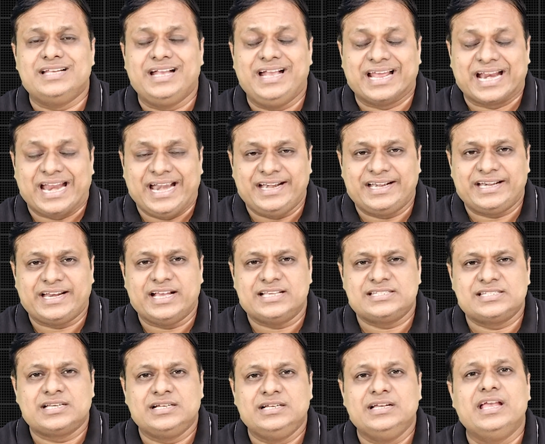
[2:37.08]
Grand
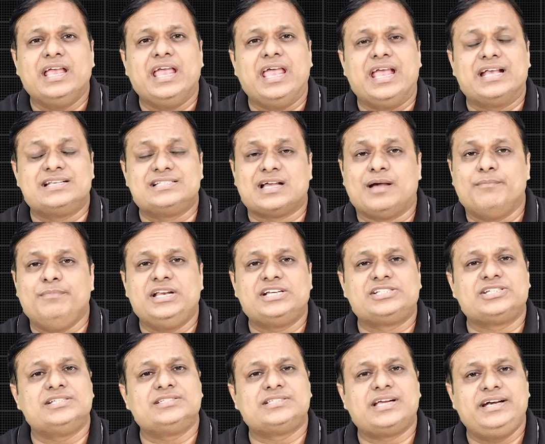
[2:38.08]
Test,
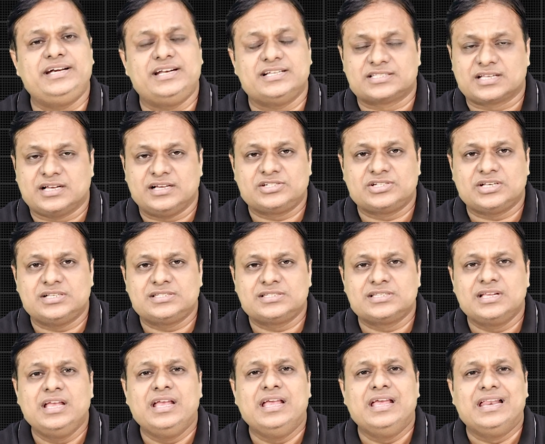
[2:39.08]
examinations and
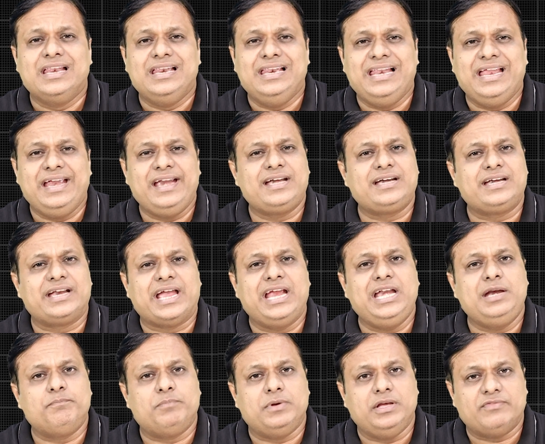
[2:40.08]
discussions, late
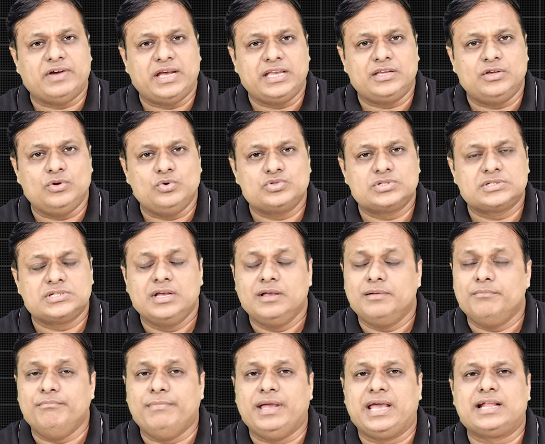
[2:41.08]
night PYQs,
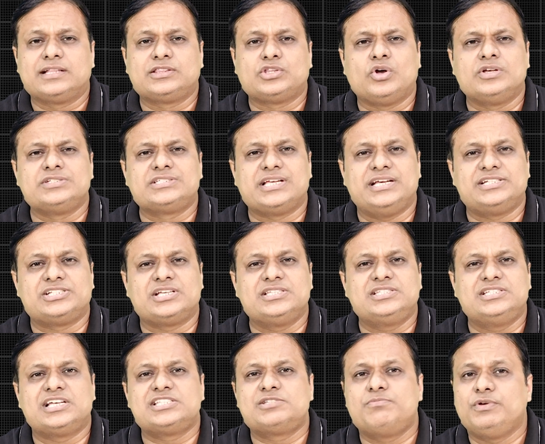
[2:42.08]
marathon
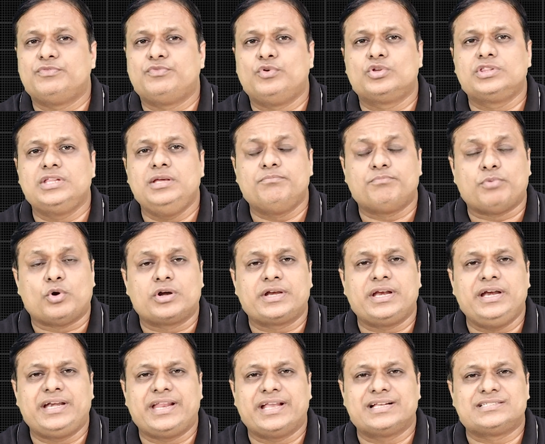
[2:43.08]
sessions just before the
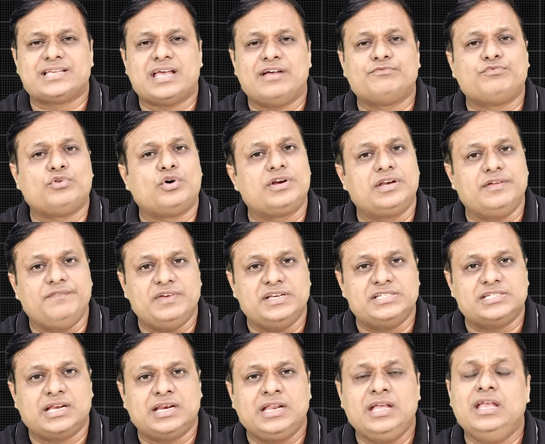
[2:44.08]
important exam for
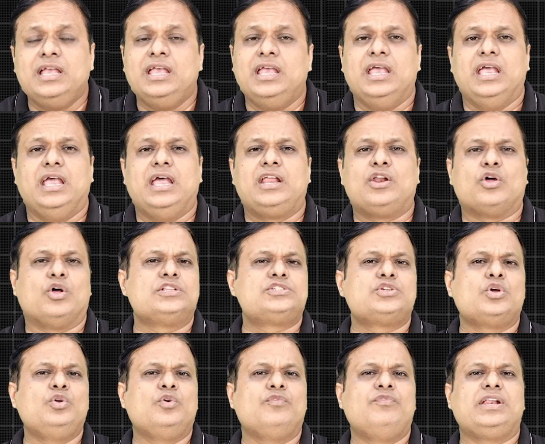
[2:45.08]
revision, and
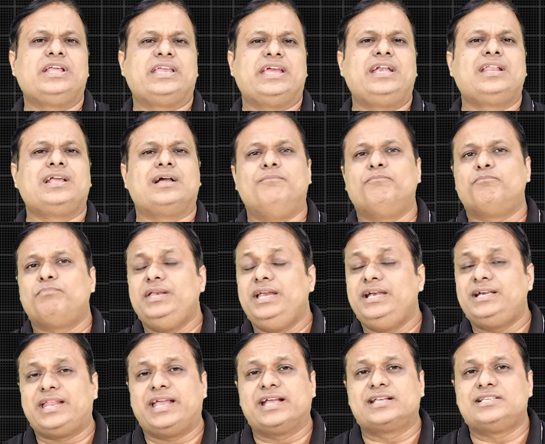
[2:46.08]
also you will get
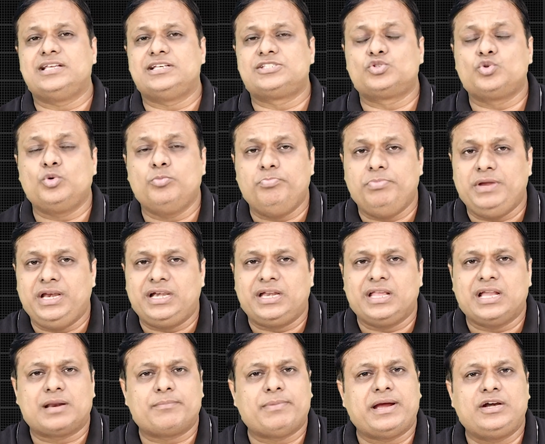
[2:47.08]
complete access to
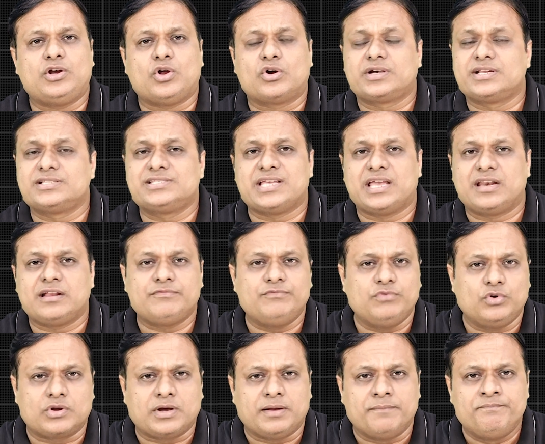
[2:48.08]
BTR by Dr. Zainab
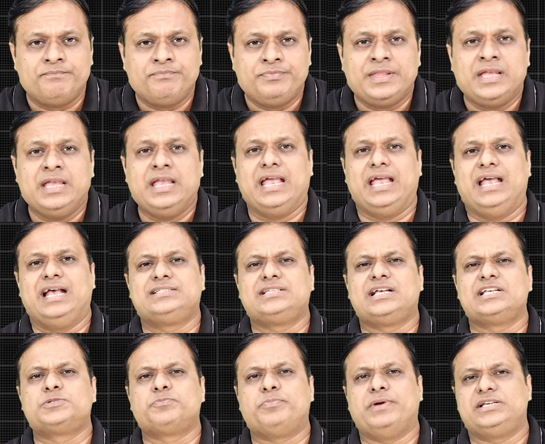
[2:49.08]
Bora. As
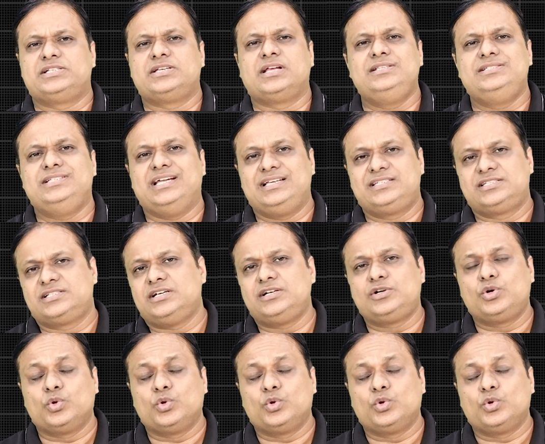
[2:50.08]
a special gesture